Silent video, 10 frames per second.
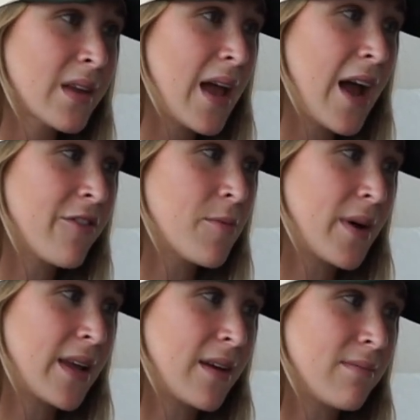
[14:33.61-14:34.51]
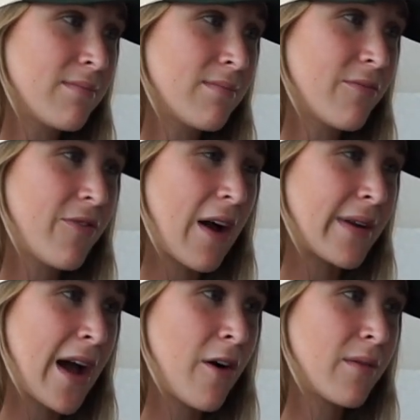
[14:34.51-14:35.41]
Everybody found
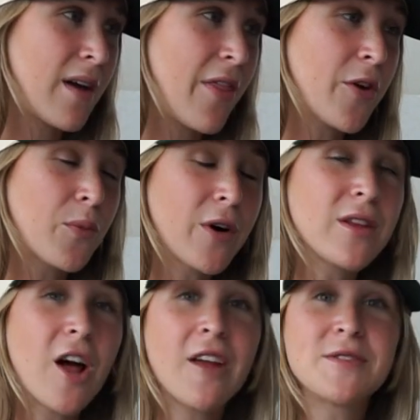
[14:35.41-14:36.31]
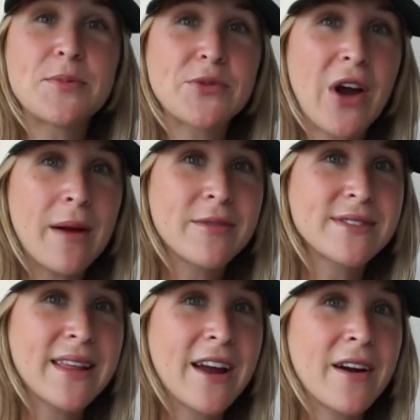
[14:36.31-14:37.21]
out, and there were a lot of subscribers
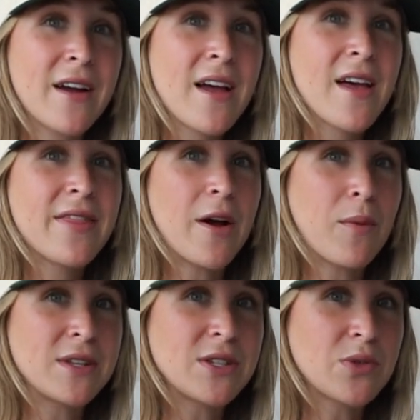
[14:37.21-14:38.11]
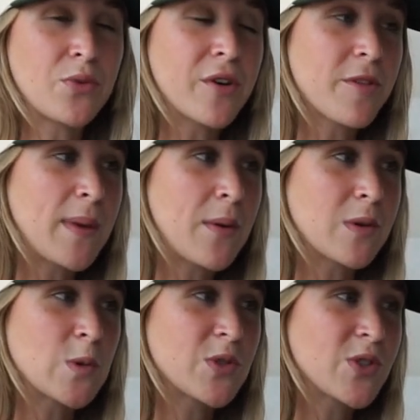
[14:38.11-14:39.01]
there that went to school with me, which
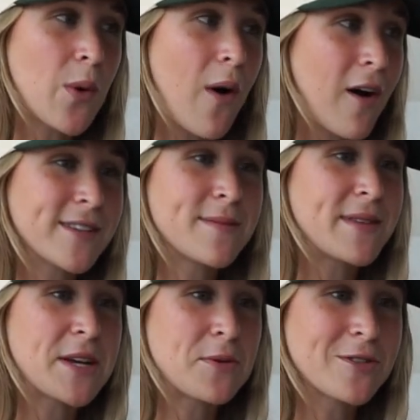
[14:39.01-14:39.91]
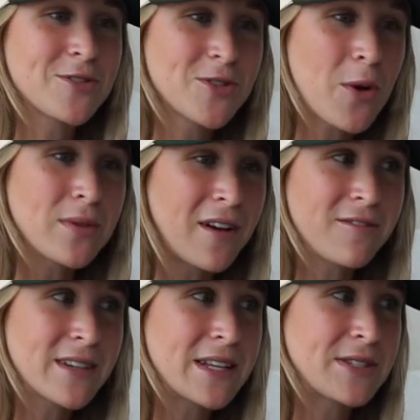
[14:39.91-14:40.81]
was so awesome, and they were so
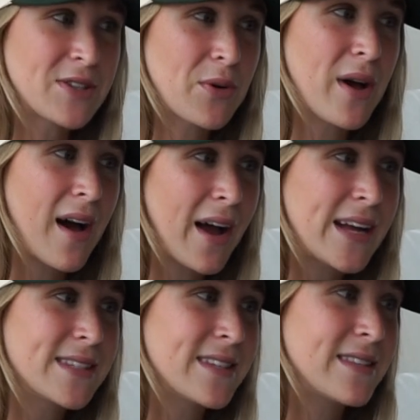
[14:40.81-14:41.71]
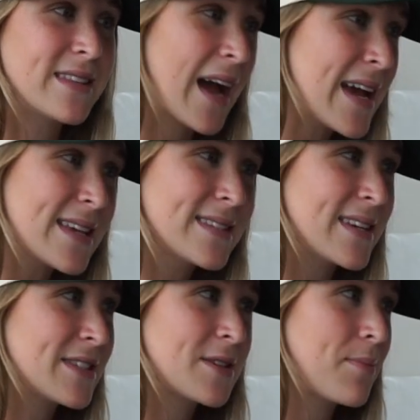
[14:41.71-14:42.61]
lovely and so kind and nice
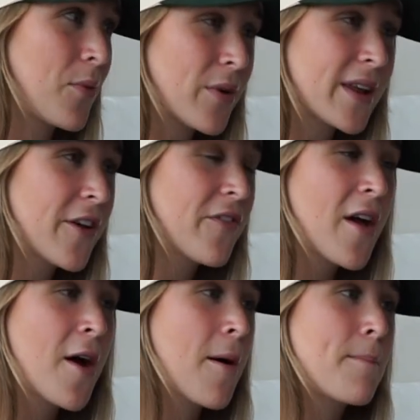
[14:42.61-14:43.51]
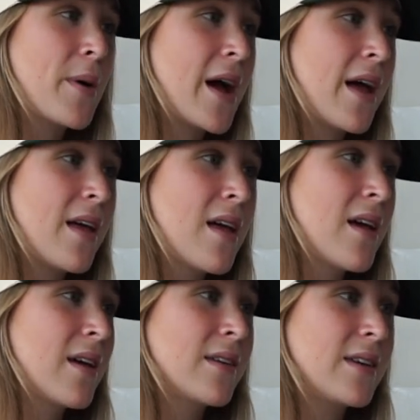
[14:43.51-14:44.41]
and supportive, but,
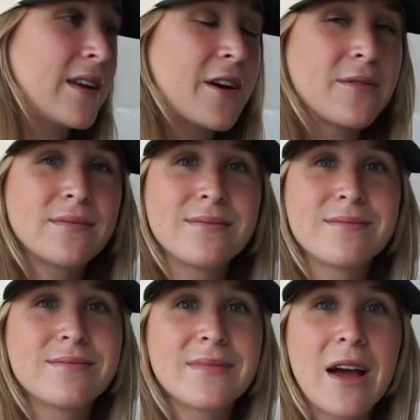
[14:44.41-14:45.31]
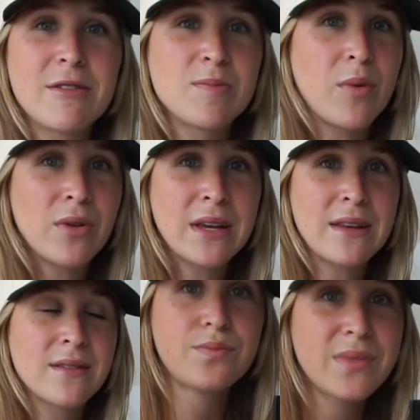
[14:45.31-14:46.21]
you know, I was bullied.
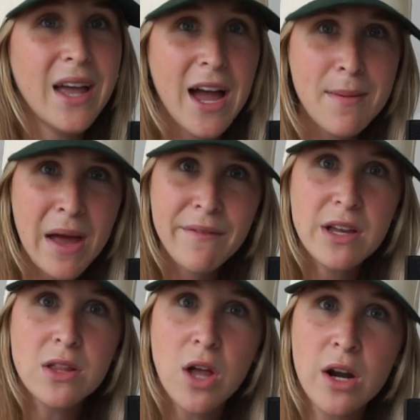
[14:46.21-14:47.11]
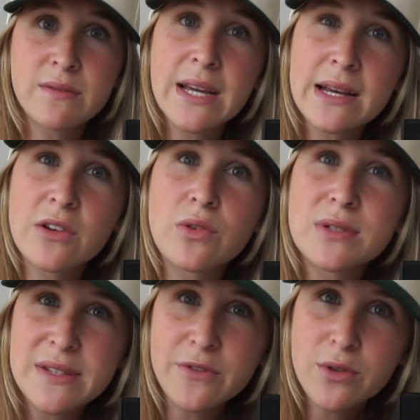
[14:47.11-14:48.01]
I'm having a lot of technical
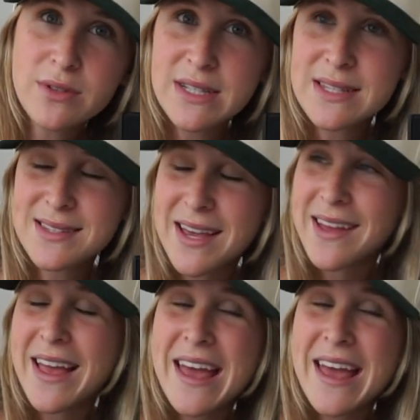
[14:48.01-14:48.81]
difficulties